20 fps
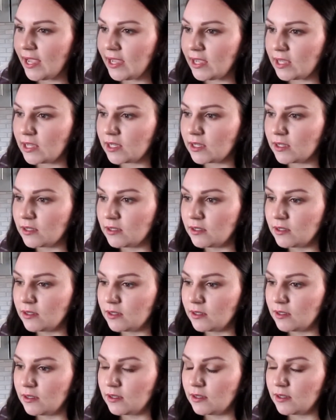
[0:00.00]
like
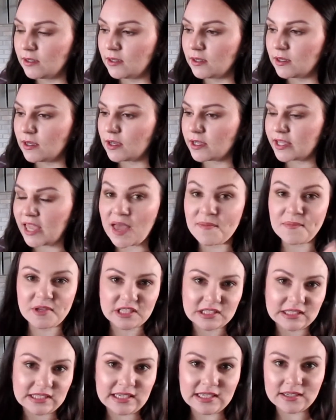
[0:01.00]

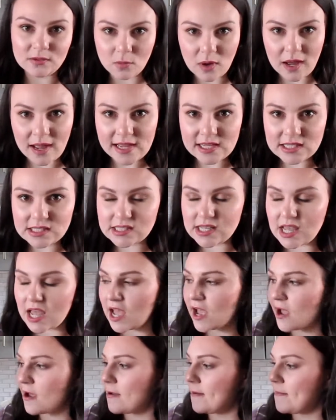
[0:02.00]
chemically
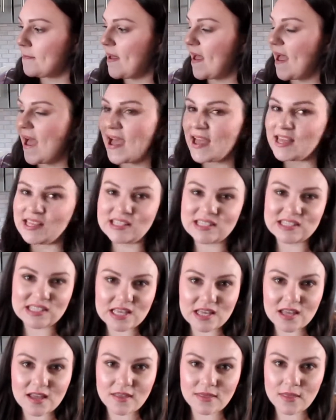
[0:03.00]
wise,
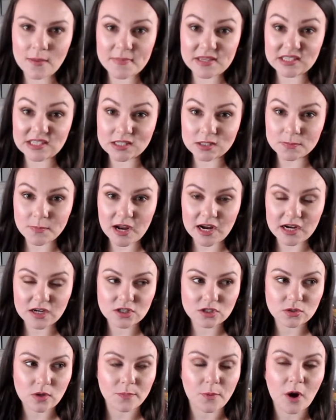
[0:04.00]
as the Mrs.
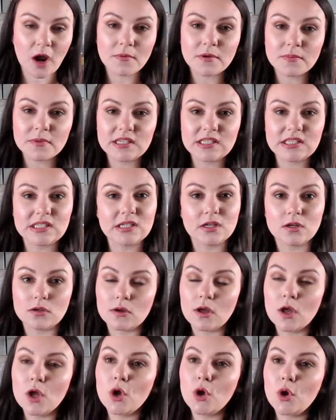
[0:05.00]
Meyers, so I probably
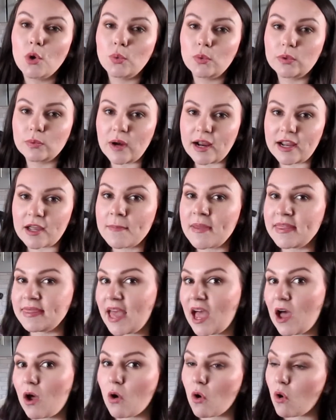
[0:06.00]
still would
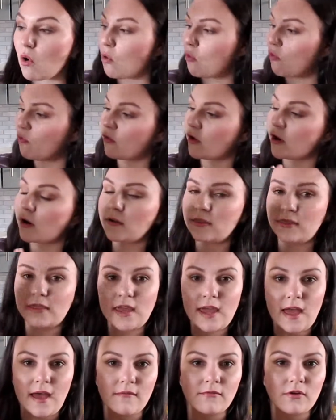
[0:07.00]
recommend that
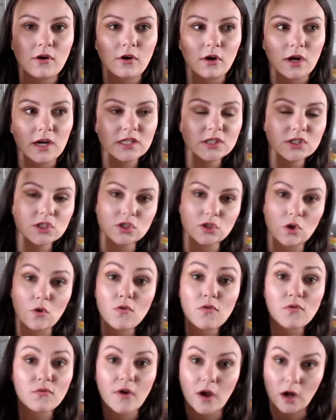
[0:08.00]
over the Evergreen
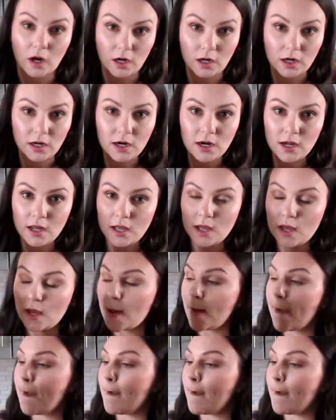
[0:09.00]
so far,